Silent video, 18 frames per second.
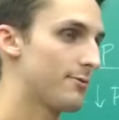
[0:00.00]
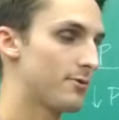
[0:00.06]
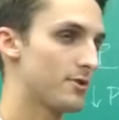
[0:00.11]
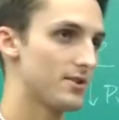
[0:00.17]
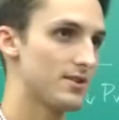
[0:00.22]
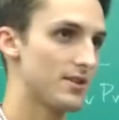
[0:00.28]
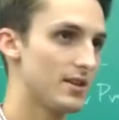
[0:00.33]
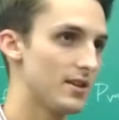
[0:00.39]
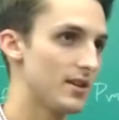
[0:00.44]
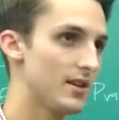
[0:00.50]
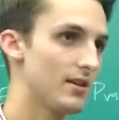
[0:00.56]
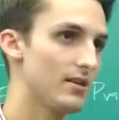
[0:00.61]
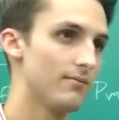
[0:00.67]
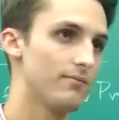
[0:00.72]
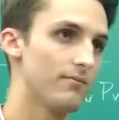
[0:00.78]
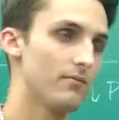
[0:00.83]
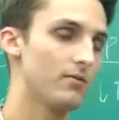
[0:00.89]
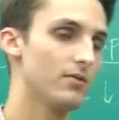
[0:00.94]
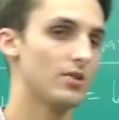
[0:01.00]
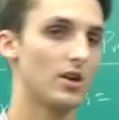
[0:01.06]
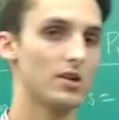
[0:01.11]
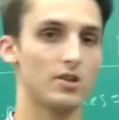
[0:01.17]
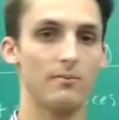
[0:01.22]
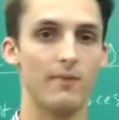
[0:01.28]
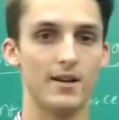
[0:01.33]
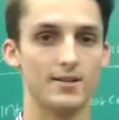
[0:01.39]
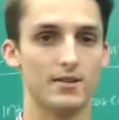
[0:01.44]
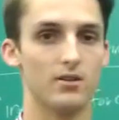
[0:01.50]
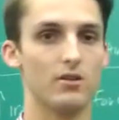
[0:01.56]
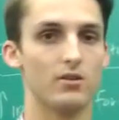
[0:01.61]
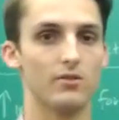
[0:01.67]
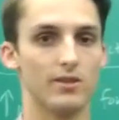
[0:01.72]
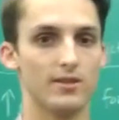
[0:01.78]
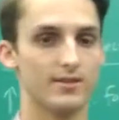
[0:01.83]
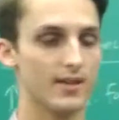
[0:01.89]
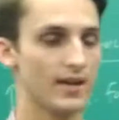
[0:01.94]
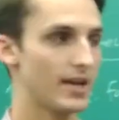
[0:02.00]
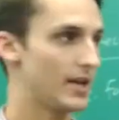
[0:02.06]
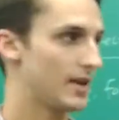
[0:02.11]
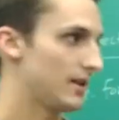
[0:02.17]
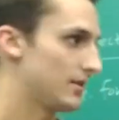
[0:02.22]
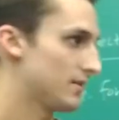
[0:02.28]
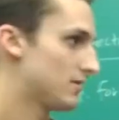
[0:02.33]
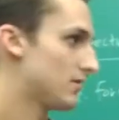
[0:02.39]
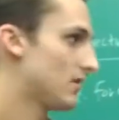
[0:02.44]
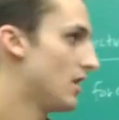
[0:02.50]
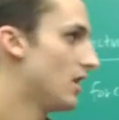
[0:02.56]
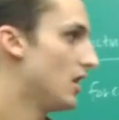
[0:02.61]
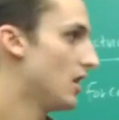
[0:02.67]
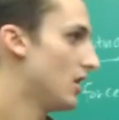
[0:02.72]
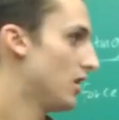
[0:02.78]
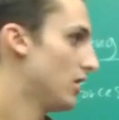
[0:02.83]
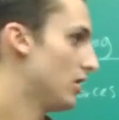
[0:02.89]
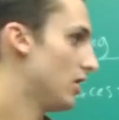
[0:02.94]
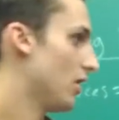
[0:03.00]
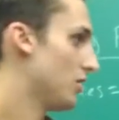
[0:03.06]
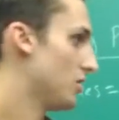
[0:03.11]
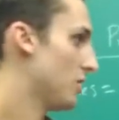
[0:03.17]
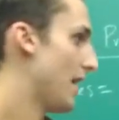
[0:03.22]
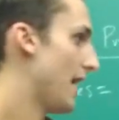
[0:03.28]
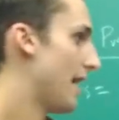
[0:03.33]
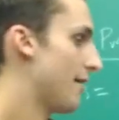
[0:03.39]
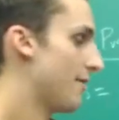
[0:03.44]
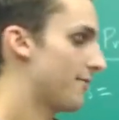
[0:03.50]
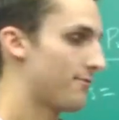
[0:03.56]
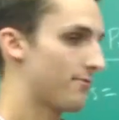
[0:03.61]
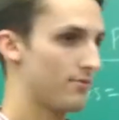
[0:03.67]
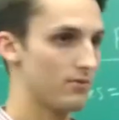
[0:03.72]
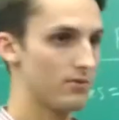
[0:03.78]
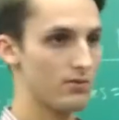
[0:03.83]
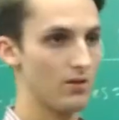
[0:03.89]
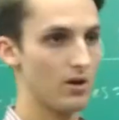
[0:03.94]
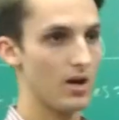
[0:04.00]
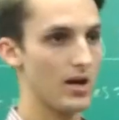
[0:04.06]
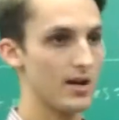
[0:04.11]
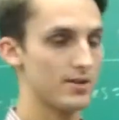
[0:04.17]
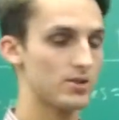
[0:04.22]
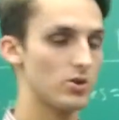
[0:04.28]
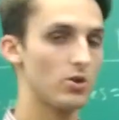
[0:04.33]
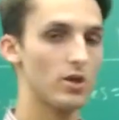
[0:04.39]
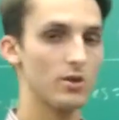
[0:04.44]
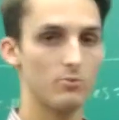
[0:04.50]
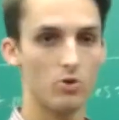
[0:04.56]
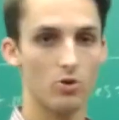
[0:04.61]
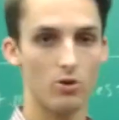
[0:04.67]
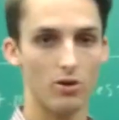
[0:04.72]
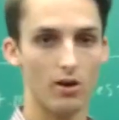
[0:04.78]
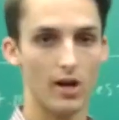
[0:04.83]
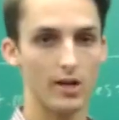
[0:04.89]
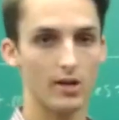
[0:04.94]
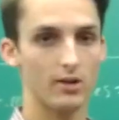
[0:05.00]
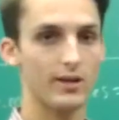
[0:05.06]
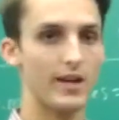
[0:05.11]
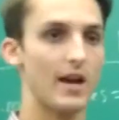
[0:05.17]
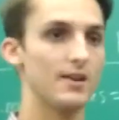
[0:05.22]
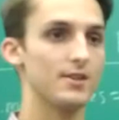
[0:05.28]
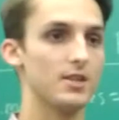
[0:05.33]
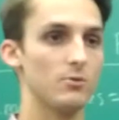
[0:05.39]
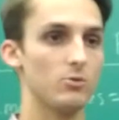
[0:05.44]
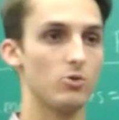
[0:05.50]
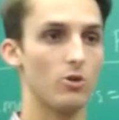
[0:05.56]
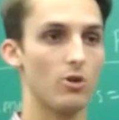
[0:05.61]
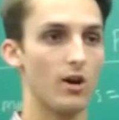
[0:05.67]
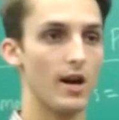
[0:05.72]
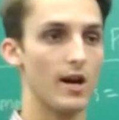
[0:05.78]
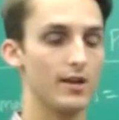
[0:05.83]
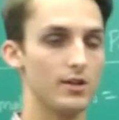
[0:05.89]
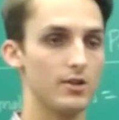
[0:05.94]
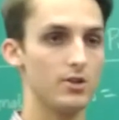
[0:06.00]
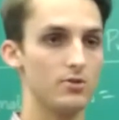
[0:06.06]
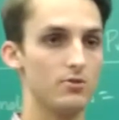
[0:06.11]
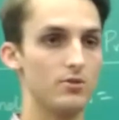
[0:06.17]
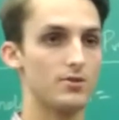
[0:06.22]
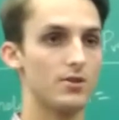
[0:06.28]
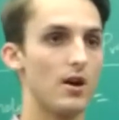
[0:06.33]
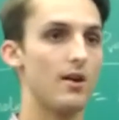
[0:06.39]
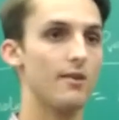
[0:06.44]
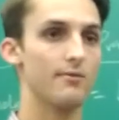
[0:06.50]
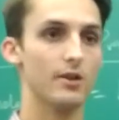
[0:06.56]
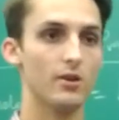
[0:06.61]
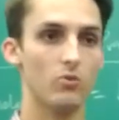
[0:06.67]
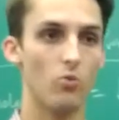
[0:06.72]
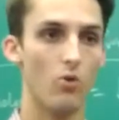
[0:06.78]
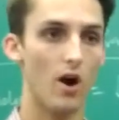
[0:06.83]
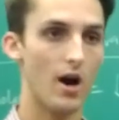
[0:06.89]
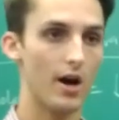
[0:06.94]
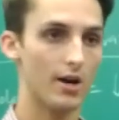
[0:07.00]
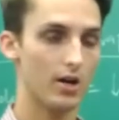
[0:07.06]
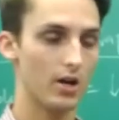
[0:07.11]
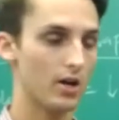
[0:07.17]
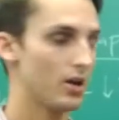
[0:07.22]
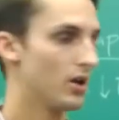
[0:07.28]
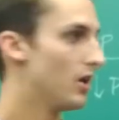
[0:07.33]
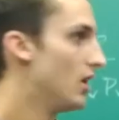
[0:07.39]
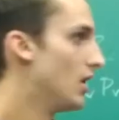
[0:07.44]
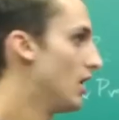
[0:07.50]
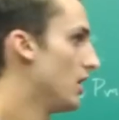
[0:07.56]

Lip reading: foresee Dr. Macedoni saying is, you have sodium chloride or calcium chloride and you dissolve it in water,